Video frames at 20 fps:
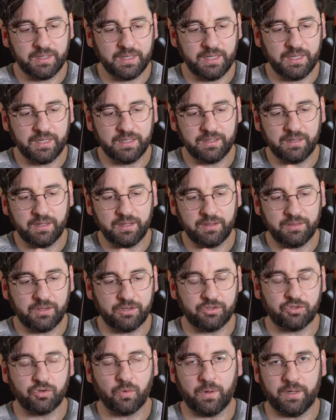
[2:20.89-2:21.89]
in
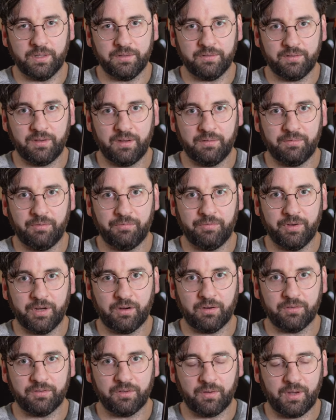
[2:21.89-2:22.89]
the joints of the
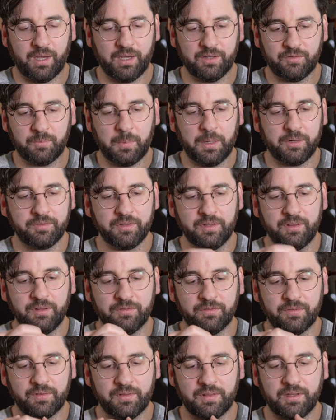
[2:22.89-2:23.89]
fingers, okay, especially
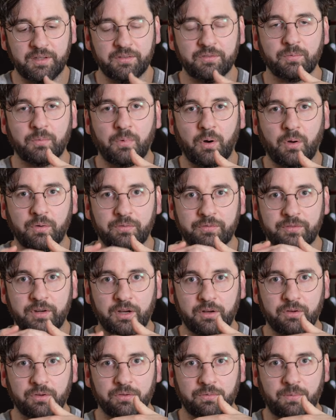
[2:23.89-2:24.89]
this, this row of
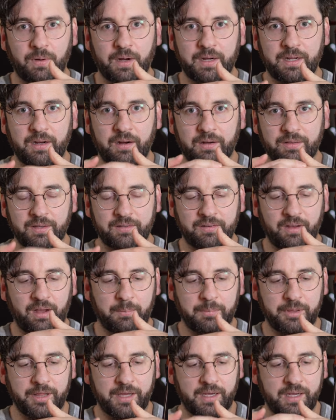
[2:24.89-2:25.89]
knuckles right here at the
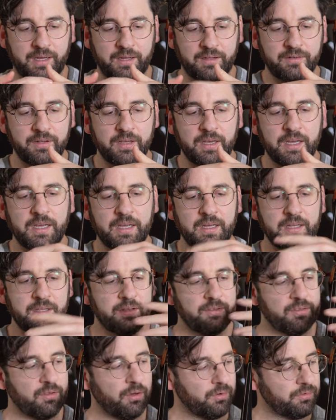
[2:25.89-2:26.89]
top of the hand.
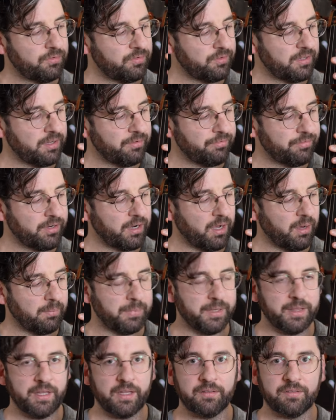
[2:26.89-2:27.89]
Those stiffen
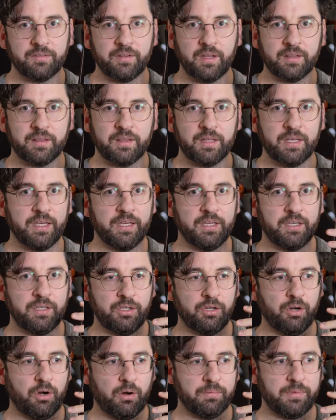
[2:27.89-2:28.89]
up and then suddenly
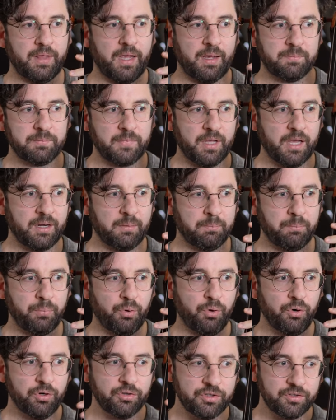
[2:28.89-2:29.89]
your that kind of
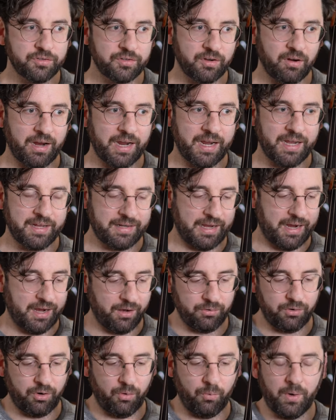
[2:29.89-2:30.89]
pushes your hand
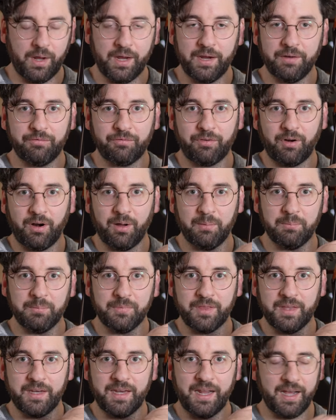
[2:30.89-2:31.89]
out away
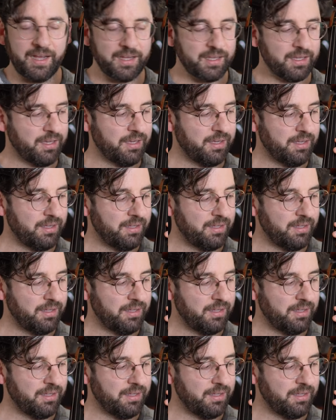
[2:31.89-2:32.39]
from the neck